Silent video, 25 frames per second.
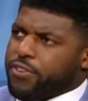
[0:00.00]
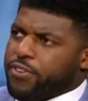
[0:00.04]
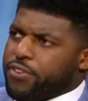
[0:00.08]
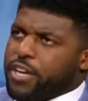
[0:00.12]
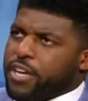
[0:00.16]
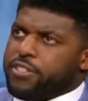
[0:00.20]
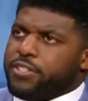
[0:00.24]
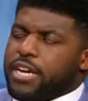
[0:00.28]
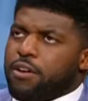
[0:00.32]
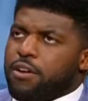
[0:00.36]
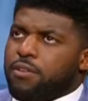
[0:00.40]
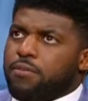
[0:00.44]

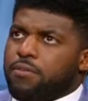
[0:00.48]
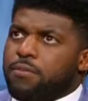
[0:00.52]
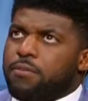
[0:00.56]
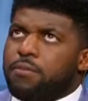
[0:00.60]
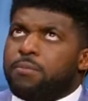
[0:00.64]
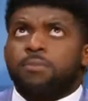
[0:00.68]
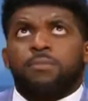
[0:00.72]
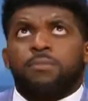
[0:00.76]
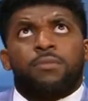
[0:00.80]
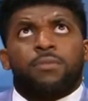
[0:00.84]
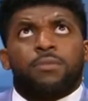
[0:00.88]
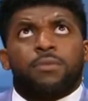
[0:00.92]
touchdown?
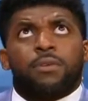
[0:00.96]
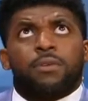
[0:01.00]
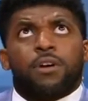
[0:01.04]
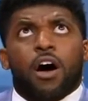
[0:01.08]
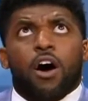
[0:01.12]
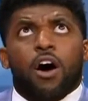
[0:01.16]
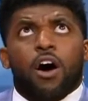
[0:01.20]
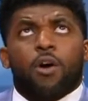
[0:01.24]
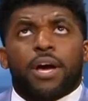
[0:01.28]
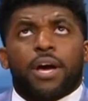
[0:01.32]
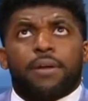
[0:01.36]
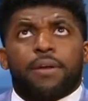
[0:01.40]

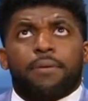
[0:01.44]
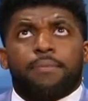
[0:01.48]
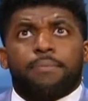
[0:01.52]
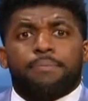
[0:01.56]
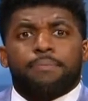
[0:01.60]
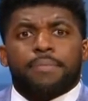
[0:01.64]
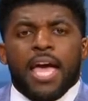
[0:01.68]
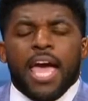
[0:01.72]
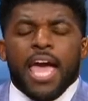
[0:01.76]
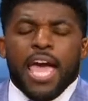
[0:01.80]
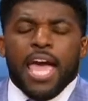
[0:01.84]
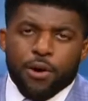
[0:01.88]
Oh, wait.
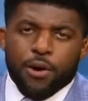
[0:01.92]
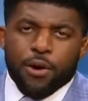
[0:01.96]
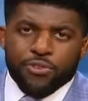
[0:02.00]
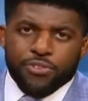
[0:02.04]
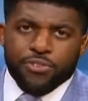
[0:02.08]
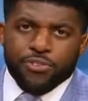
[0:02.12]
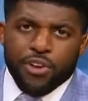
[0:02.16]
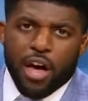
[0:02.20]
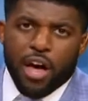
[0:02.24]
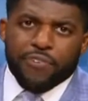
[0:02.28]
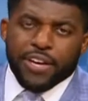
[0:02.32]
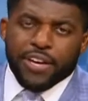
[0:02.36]
It was off a